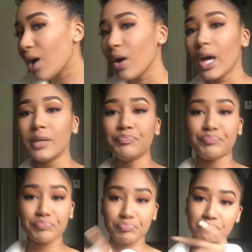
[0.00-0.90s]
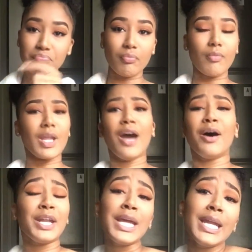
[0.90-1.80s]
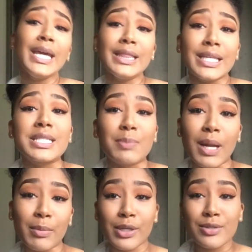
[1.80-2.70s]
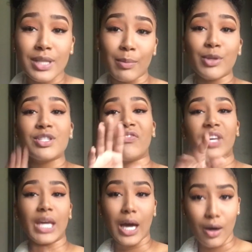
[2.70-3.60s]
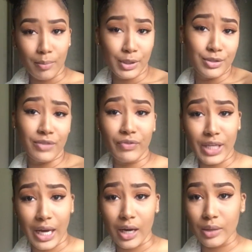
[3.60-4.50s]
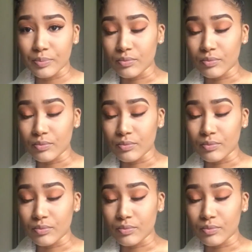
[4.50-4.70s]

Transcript: Okay. I don't even need this, but I'm gonna use it. I'm gonna use it for y'all. I'm gonna use it for y'all.